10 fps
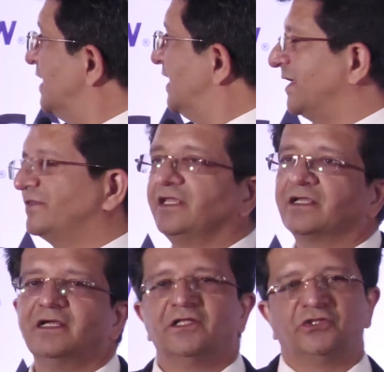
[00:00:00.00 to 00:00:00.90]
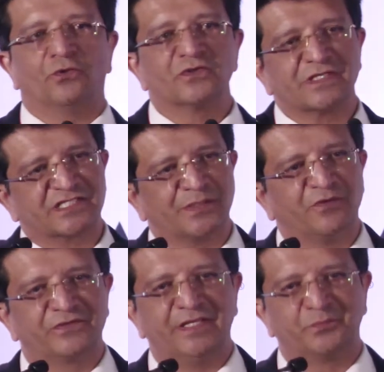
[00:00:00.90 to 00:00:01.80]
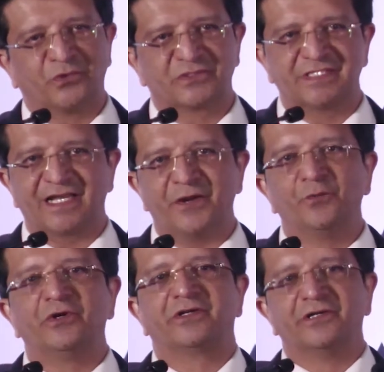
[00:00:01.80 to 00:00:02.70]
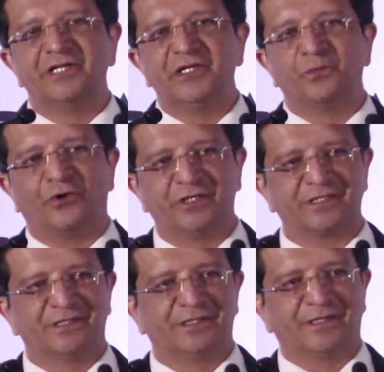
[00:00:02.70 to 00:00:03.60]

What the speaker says: And I think those are some of the inputs that I would really want